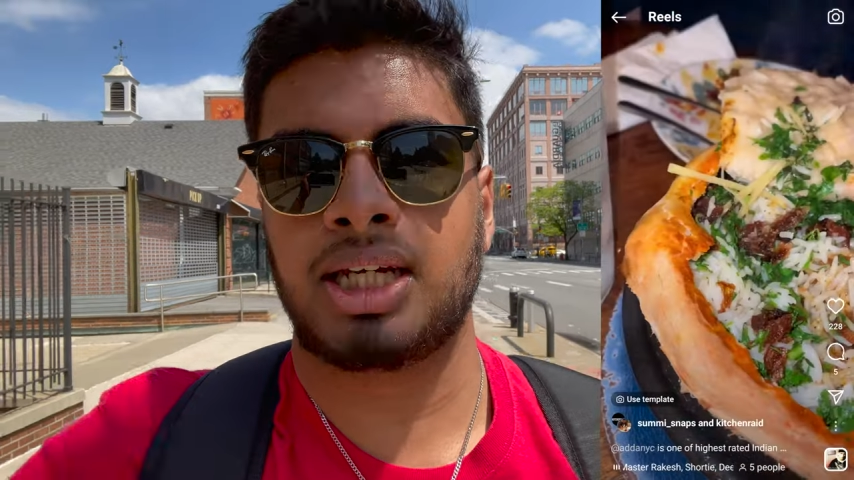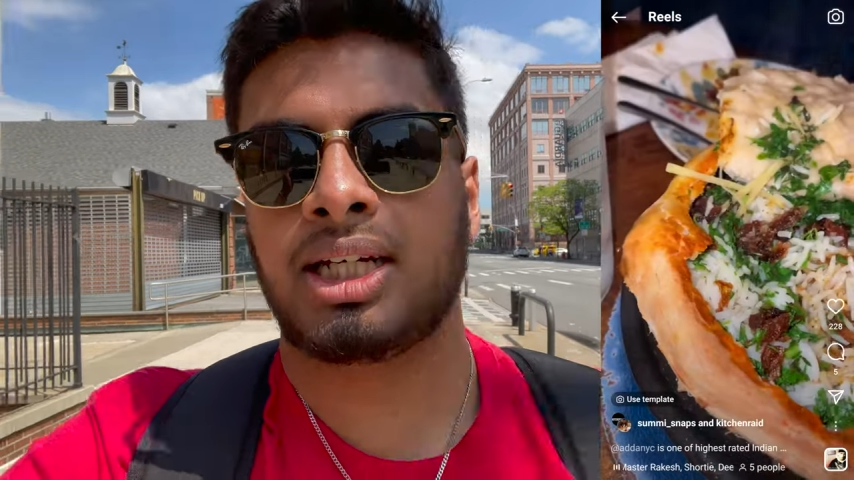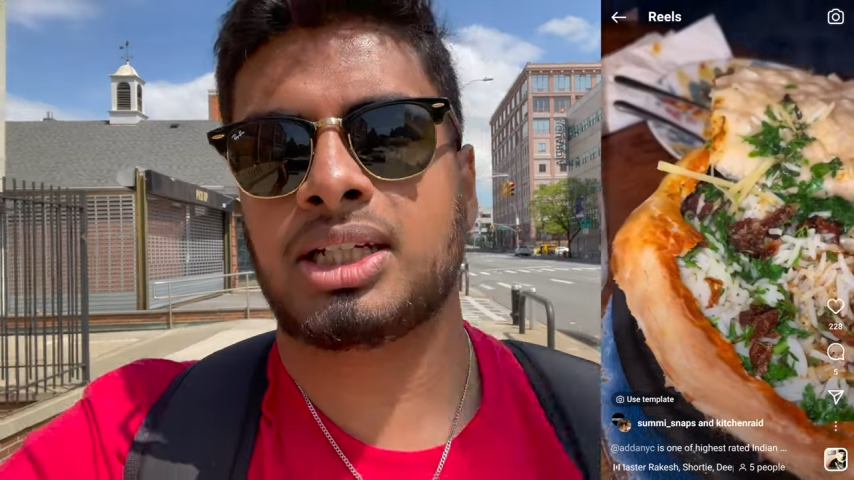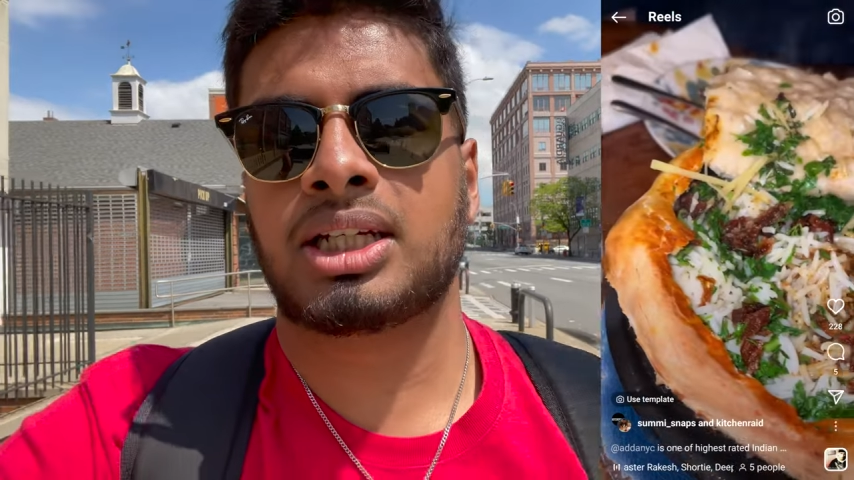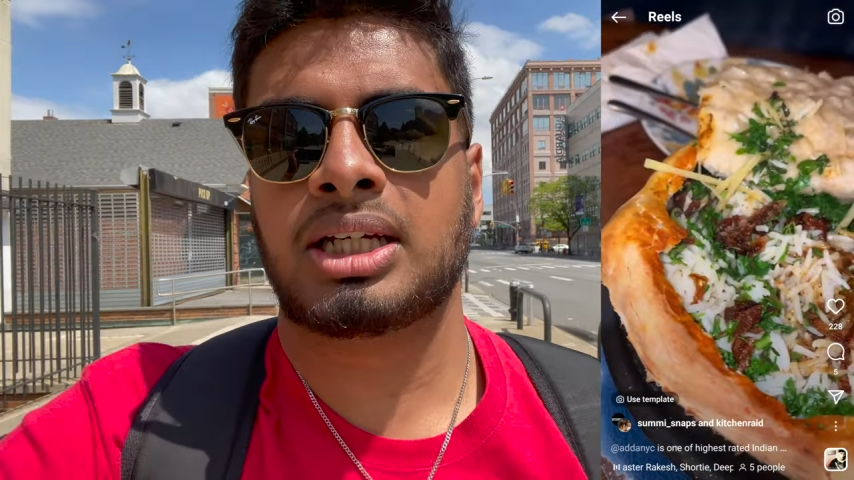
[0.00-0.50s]

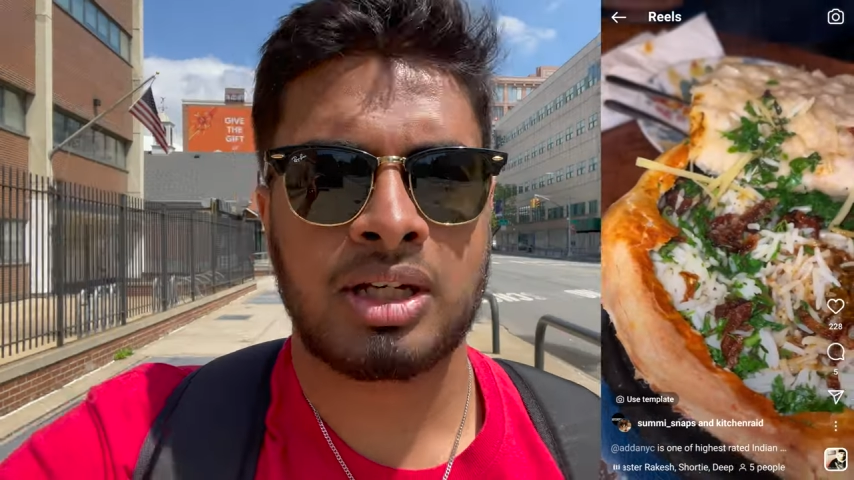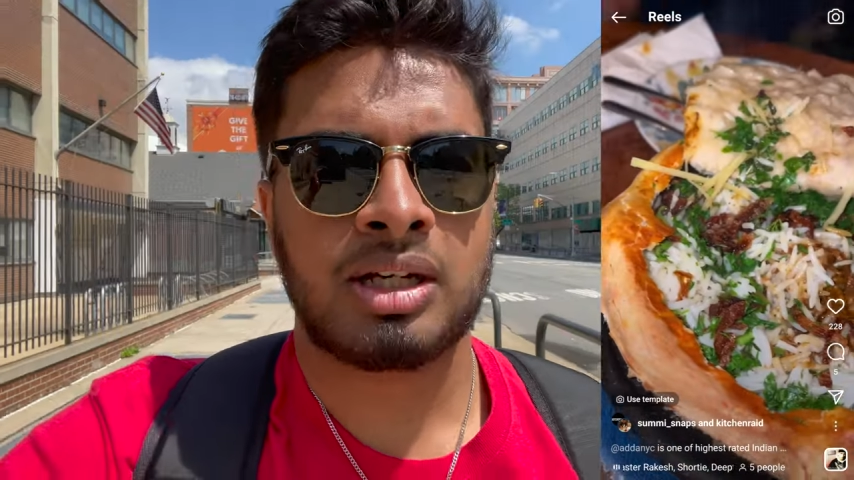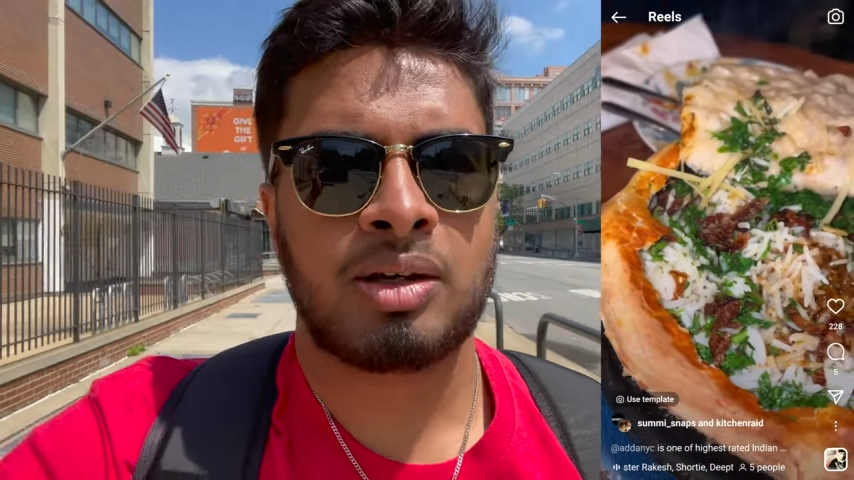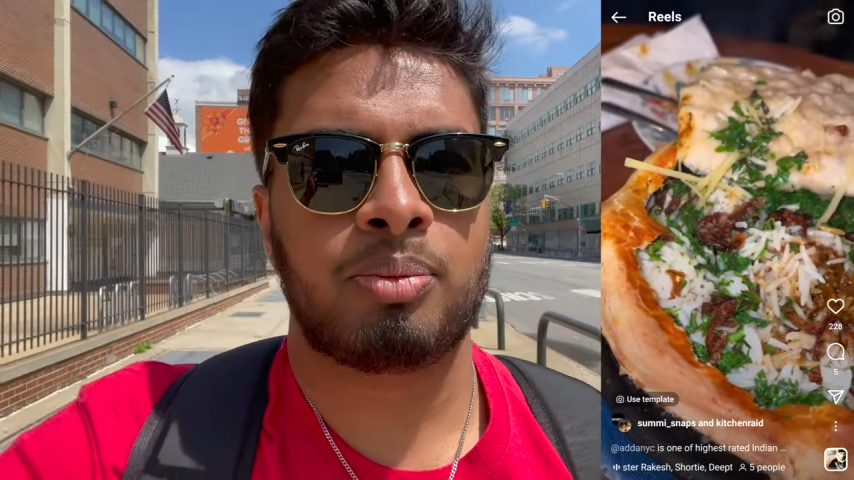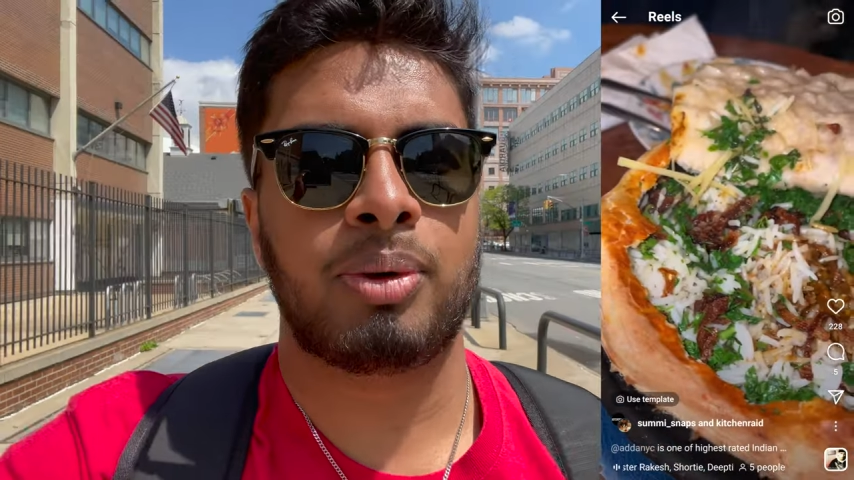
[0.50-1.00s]
each,
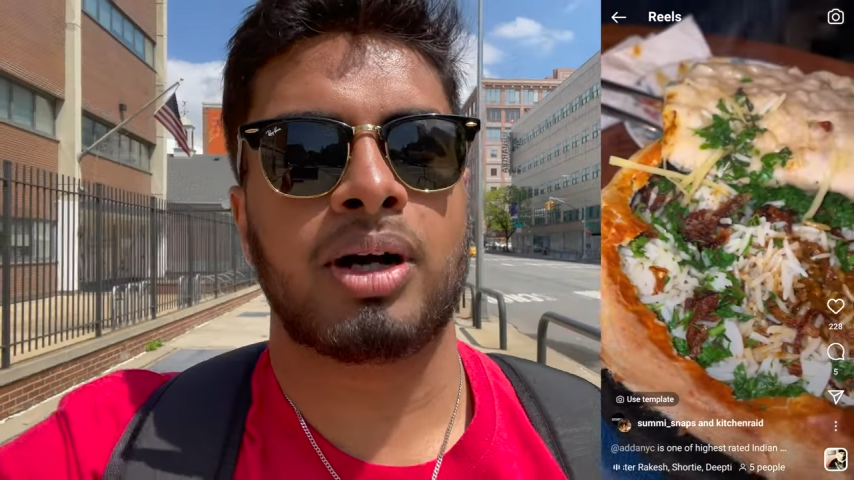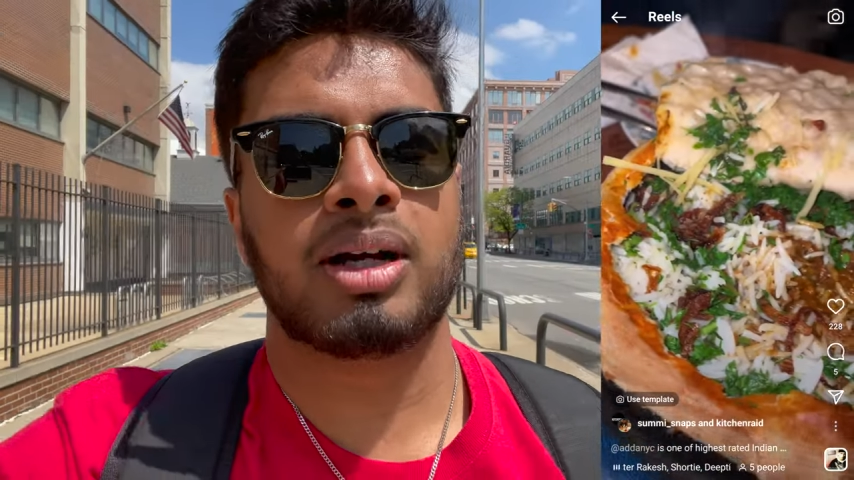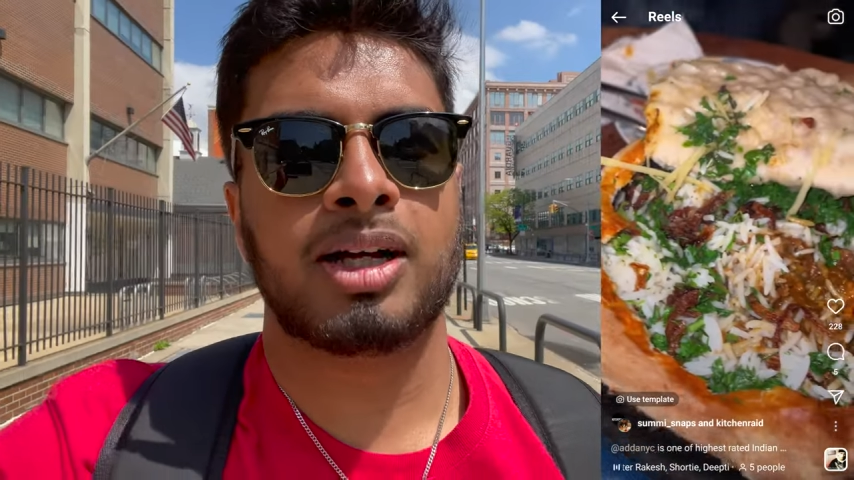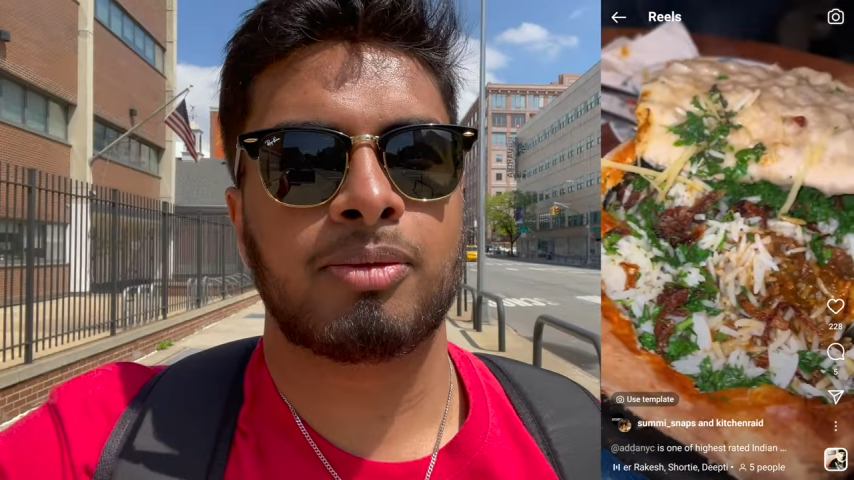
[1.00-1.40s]
but